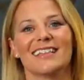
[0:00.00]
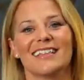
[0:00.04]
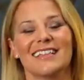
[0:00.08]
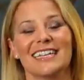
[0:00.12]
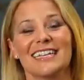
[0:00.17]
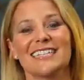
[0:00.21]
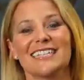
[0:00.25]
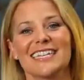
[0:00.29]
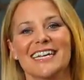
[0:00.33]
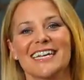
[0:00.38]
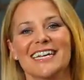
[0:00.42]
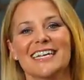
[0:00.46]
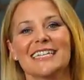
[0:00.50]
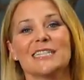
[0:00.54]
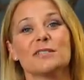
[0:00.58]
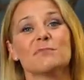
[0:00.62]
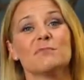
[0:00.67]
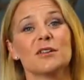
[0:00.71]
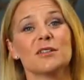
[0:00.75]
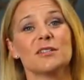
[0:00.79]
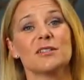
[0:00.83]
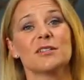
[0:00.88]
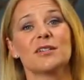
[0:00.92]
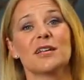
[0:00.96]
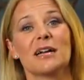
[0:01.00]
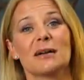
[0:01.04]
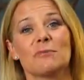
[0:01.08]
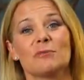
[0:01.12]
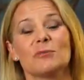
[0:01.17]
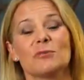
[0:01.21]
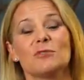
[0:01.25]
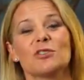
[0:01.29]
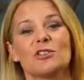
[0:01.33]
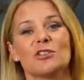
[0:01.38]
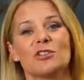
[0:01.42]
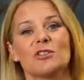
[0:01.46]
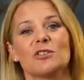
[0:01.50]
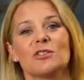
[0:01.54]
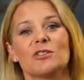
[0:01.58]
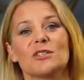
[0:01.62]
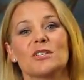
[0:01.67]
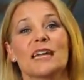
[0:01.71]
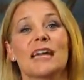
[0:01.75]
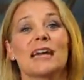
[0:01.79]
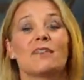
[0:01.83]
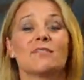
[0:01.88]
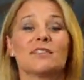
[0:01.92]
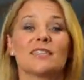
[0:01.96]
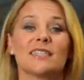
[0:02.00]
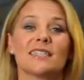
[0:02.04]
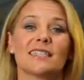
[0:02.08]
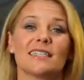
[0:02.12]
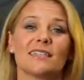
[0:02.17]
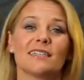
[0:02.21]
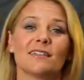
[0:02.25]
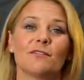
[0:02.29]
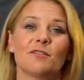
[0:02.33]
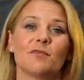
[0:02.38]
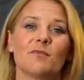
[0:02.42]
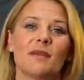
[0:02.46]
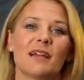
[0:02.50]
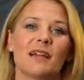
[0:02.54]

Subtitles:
These days, most couples choose to have a civil